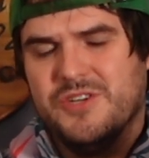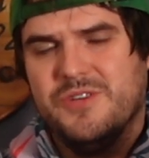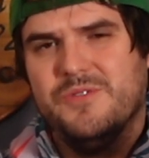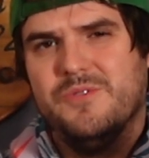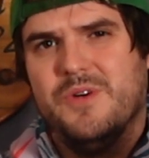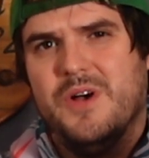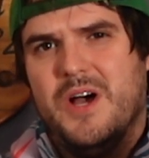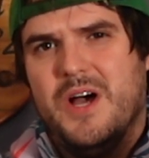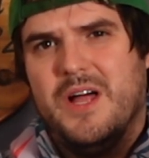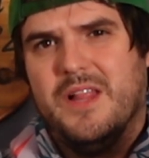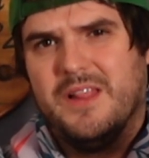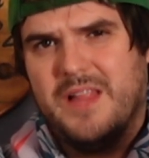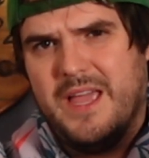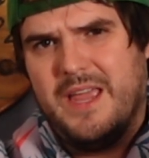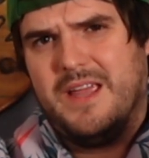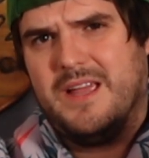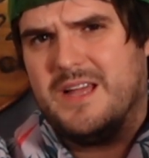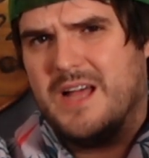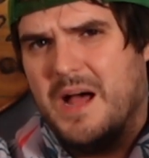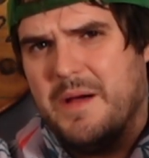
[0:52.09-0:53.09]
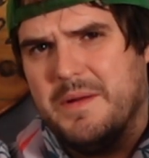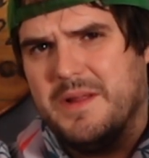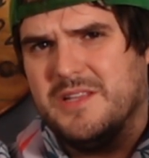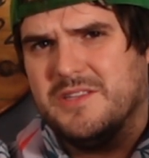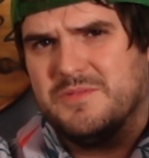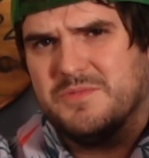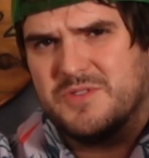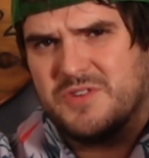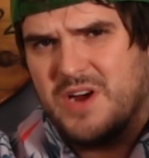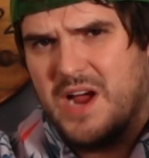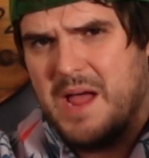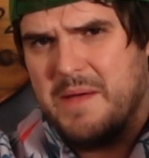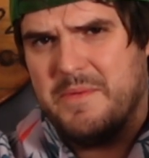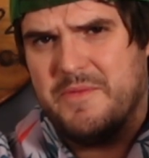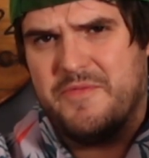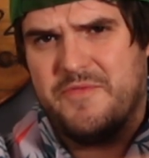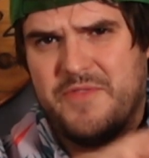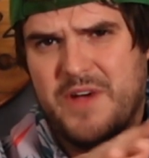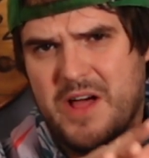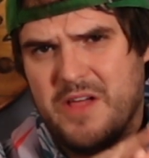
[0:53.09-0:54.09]
you like, comment, and subscribe,
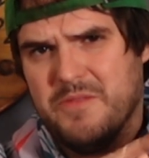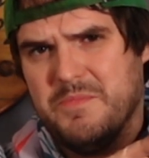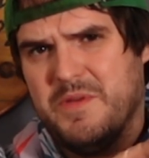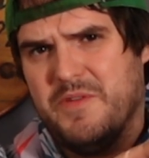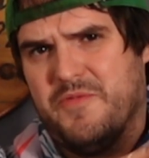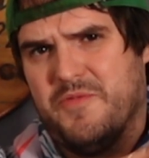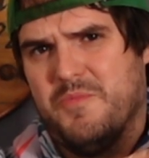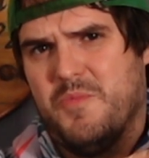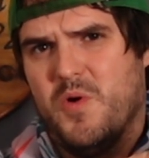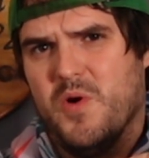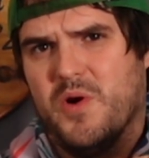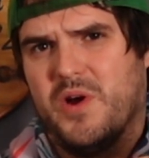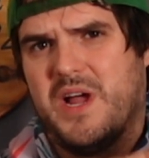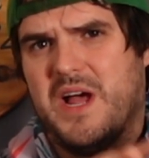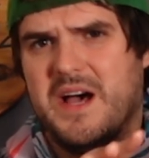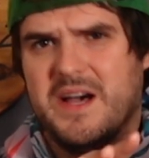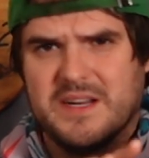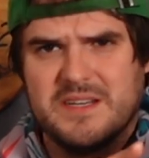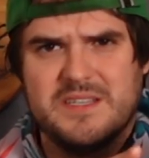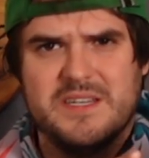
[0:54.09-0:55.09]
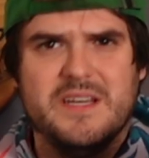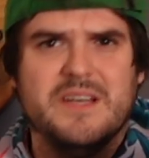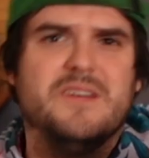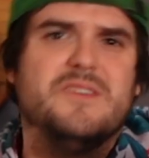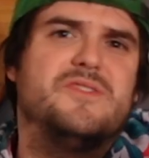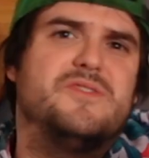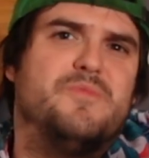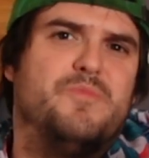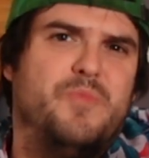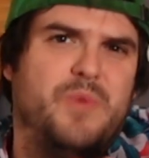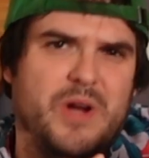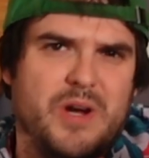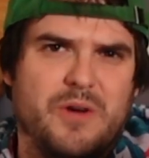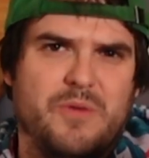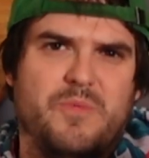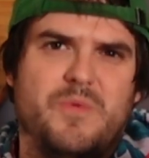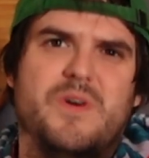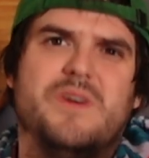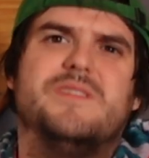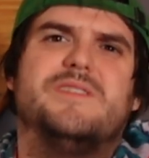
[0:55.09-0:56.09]
and follow me for more cocktails, some
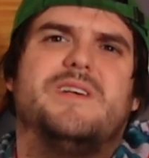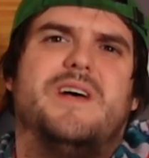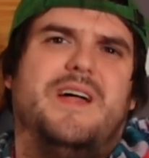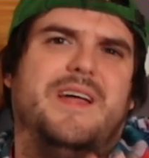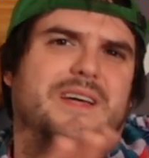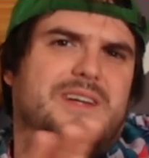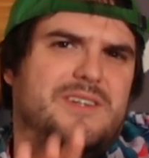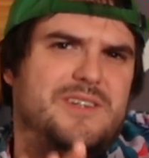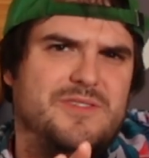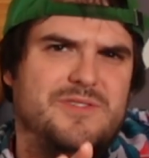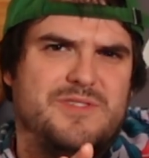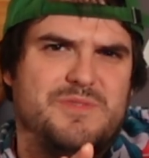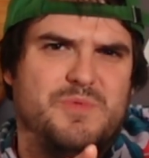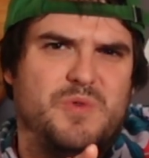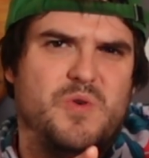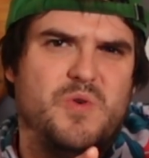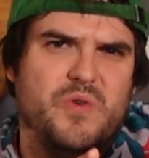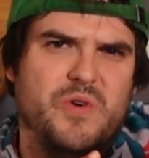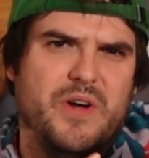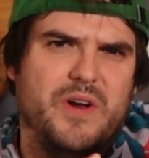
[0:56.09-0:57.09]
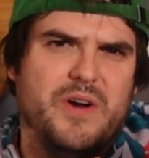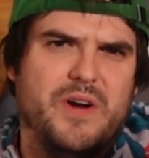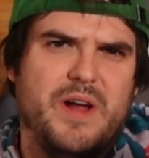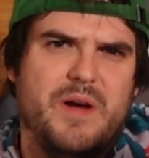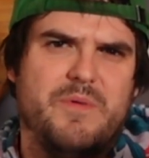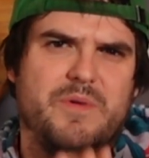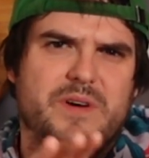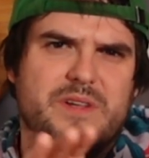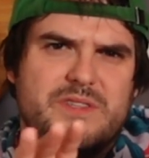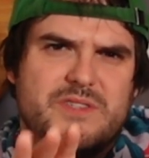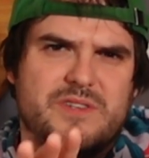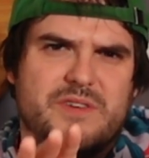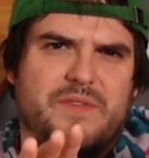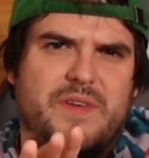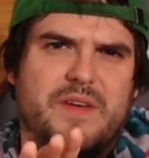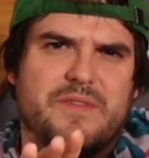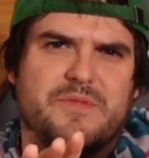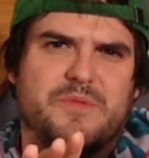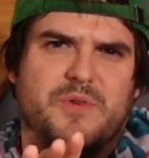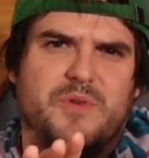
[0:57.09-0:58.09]
weird ones. I like to do some cool internet ones, so if
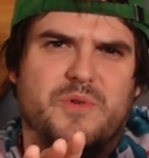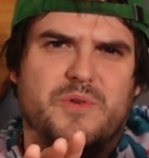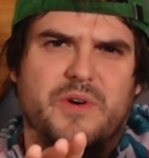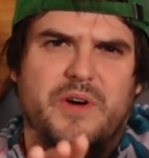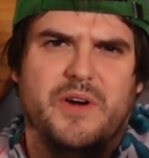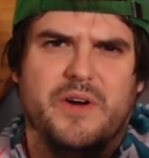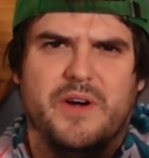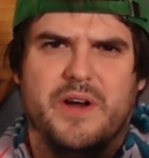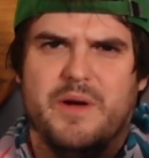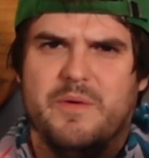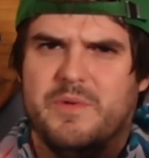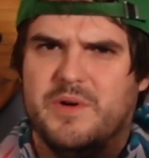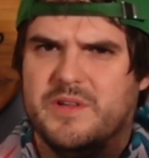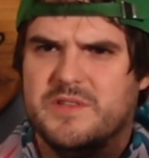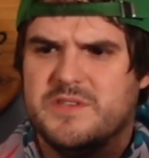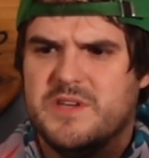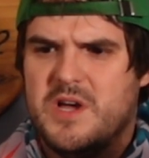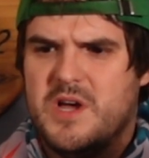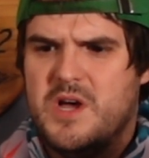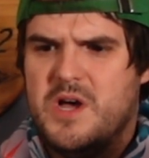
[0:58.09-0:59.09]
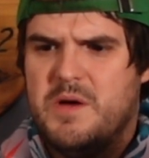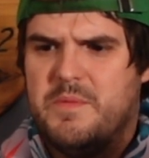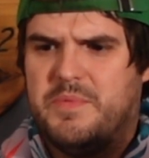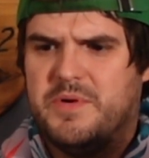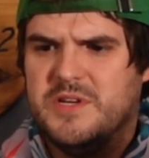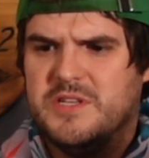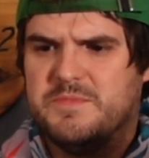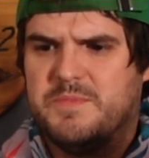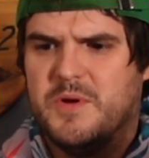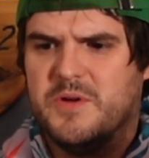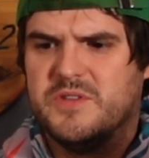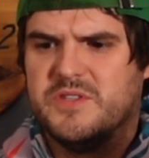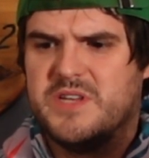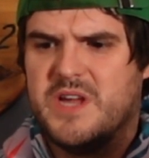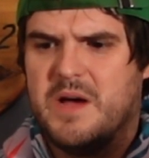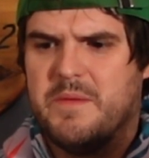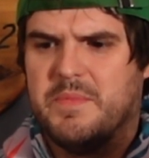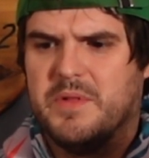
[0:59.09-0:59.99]
you have some cool internet ones, please post down